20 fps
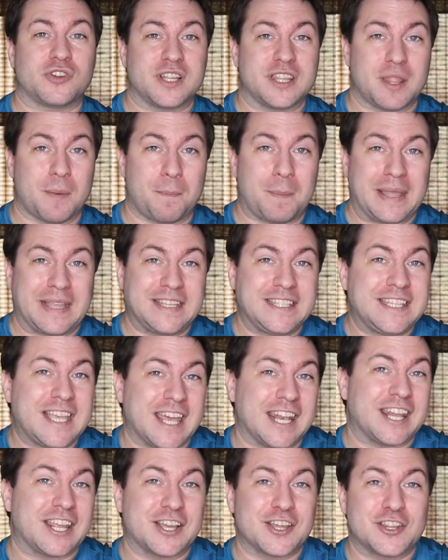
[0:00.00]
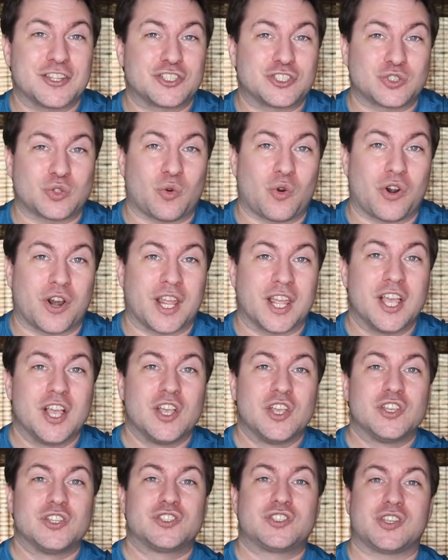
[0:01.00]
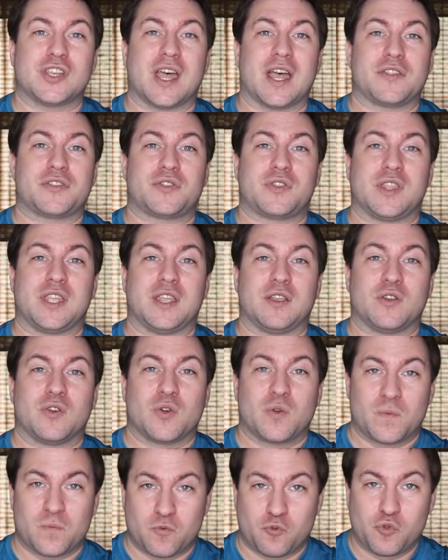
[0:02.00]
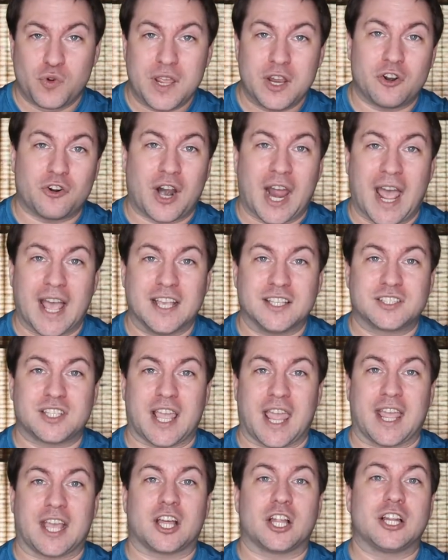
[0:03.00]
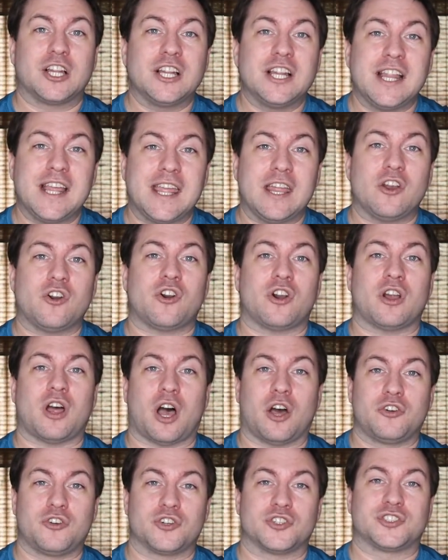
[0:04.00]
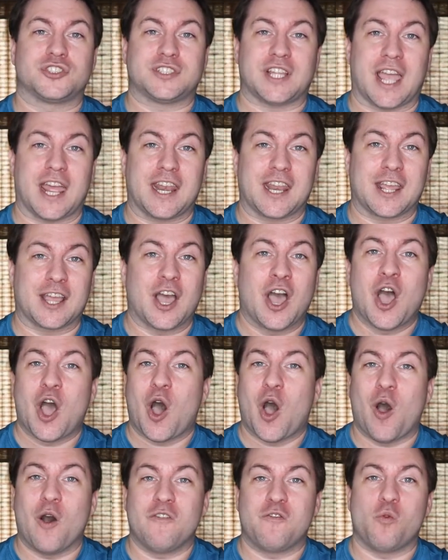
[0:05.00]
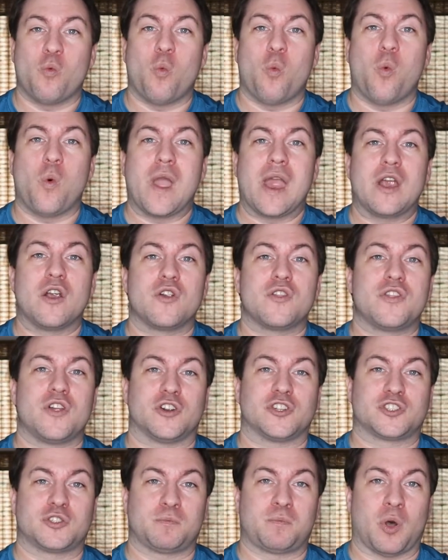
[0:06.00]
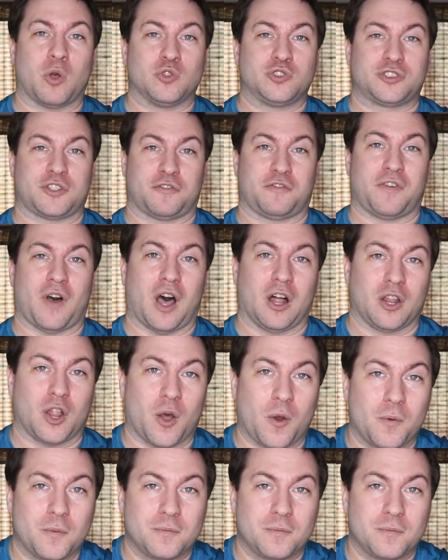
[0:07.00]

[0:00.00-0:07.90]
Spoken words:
in the beginning of the story, so that the reader has a clear understanding of where they're supposed to follow.